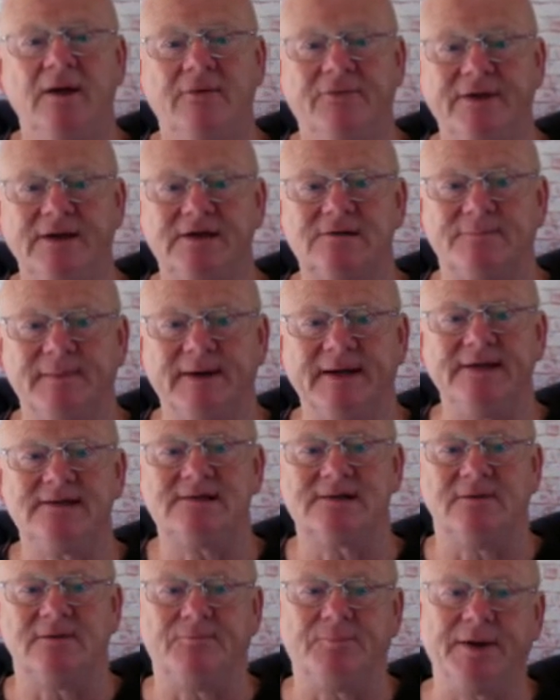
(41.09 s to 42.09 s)
This
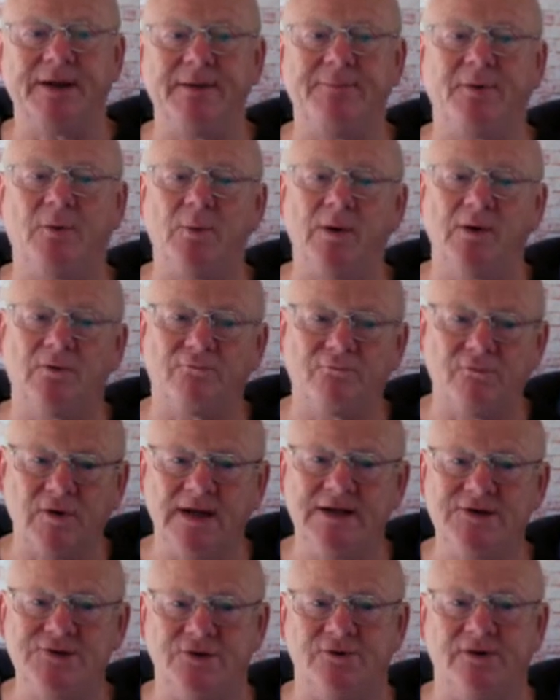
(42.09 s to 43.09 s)
means that people will
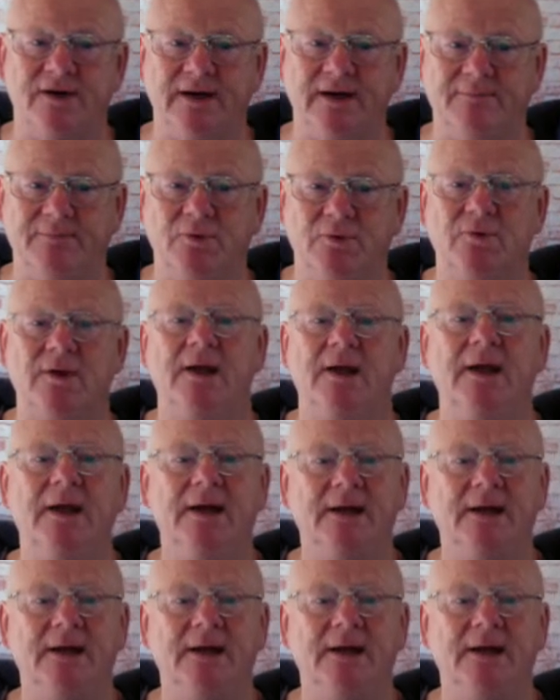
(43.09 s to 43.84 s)
read your ebook,